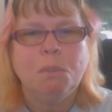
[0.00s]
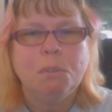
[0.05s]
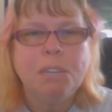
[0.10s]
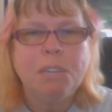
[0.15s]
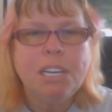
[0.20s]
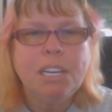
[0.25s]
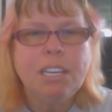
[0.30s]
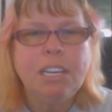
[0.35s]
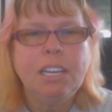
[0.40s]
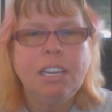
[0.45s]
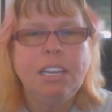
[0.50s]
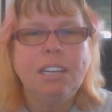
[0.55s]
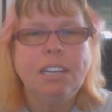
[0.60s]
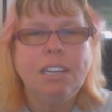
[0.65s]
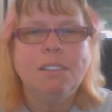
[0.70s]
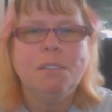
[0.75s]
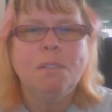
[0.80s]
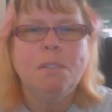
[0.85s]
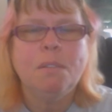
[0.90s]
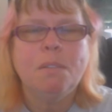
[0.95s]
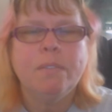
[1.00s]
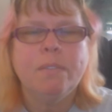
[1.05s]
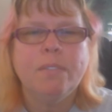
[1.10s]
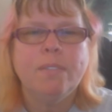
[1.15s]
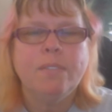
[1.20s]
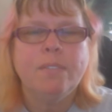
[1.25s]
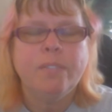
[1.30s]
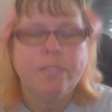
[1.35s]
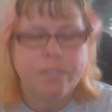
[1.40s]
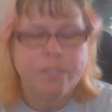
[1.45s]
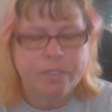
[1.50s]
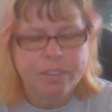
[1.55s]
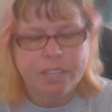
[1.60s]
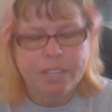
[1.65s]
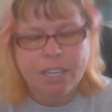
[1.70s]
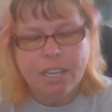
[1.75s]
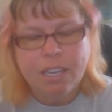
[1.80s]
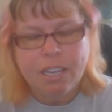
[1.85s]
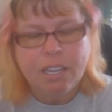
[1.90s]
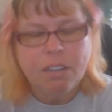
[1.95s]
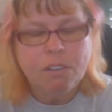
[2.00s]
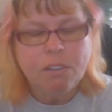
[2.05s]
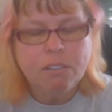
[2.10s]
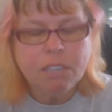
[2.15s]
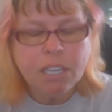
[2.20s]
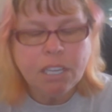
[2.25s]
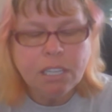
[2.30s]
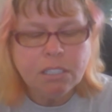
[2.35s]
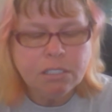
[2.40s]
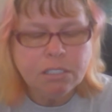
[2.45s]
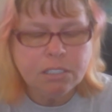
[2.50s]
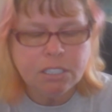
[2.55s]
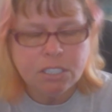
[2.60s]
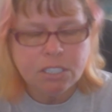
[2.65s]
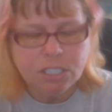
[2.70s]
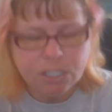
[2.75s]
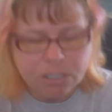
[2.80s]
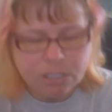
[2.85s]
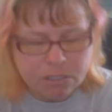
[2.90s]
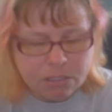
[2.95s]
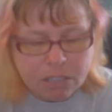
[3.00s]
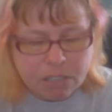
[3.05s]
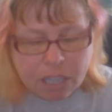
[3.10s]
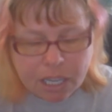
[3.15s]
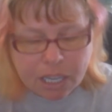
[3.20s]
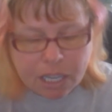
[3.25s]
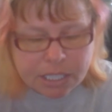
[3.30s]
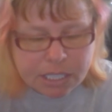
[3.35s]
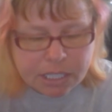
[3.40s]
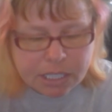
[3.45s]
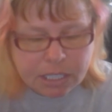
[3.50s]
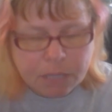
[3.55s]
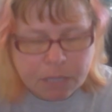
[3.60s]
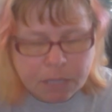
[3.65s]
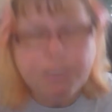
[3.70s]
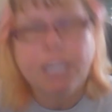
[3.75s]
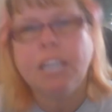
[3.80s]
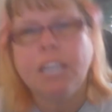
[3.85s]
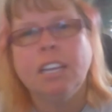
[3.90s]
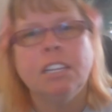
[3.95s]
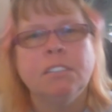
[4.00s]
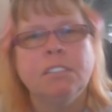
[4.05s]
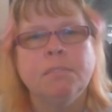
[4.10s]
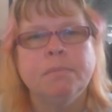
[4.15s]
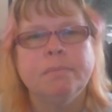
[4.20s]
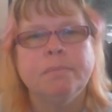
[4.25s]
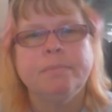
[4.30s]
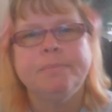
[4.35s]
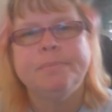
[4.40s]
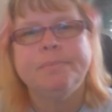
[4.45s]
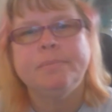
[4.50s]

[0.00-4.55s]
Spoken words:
Right now, when I look at you, I see a man